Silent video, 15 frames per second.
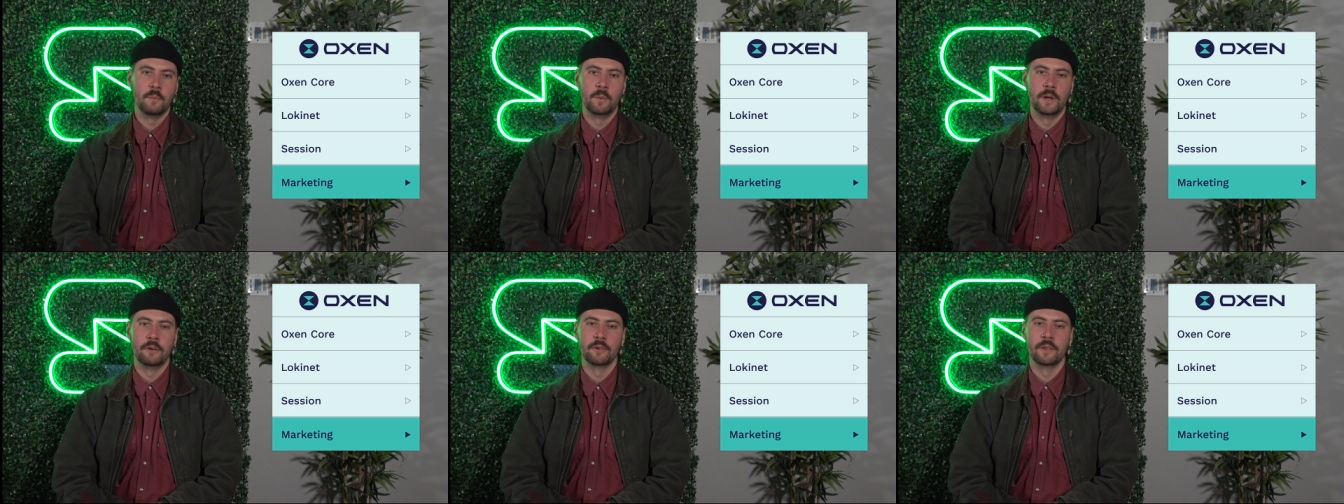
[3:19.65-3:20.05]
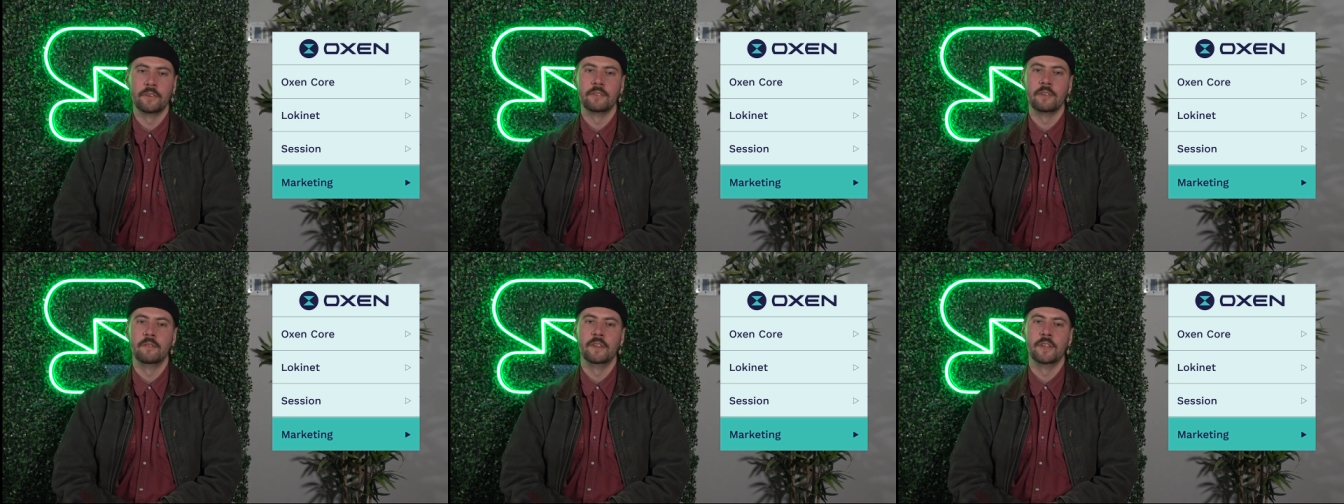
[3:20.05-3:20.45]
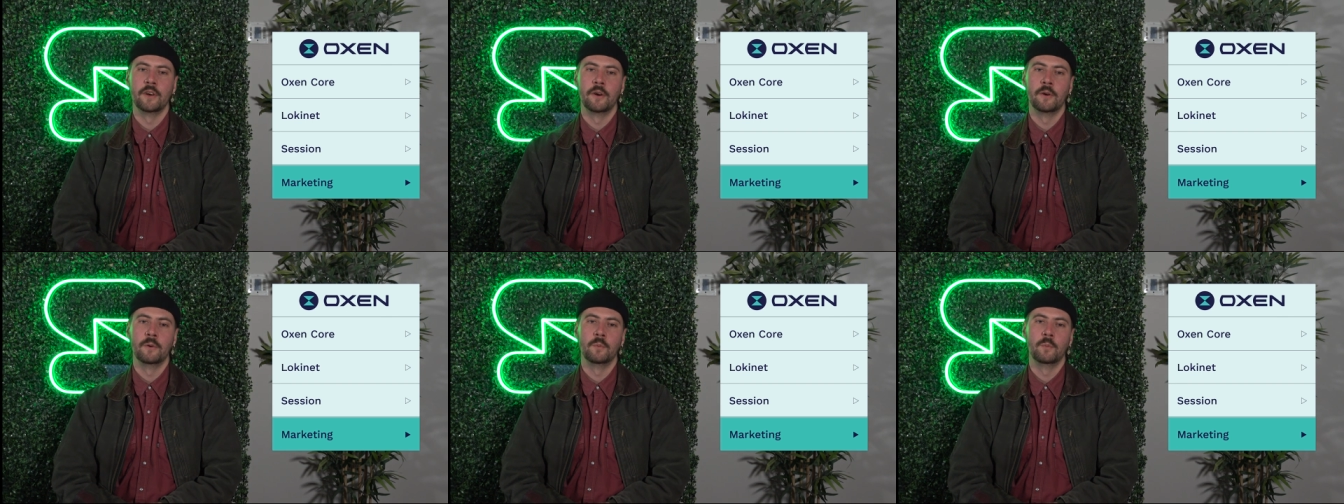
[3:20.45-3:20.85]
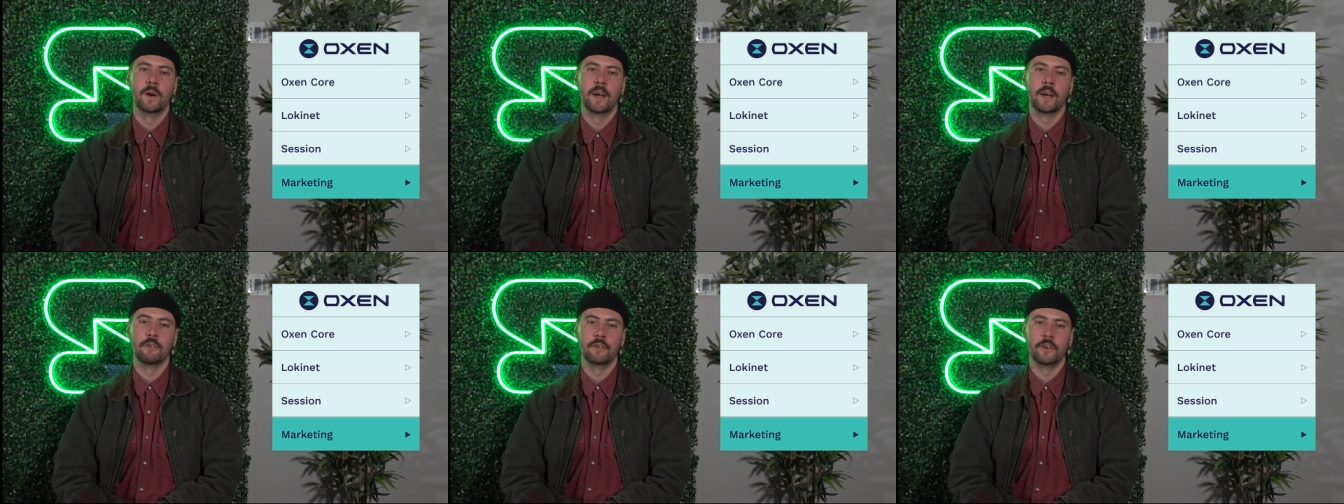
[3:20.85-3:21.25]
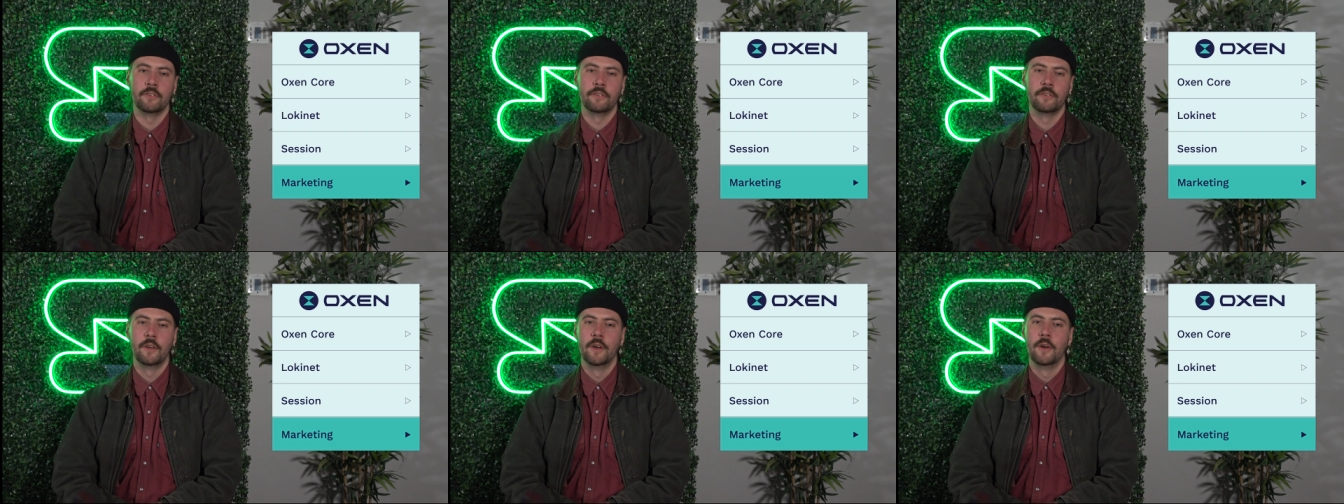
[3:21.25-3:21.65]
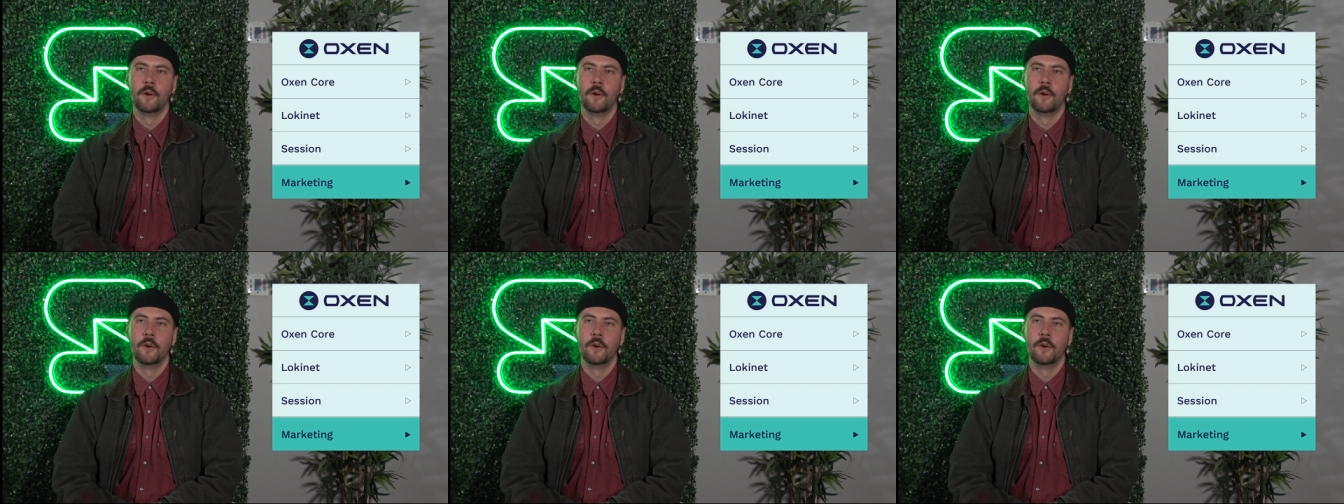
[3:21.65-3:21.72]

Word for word: we released a video where Chris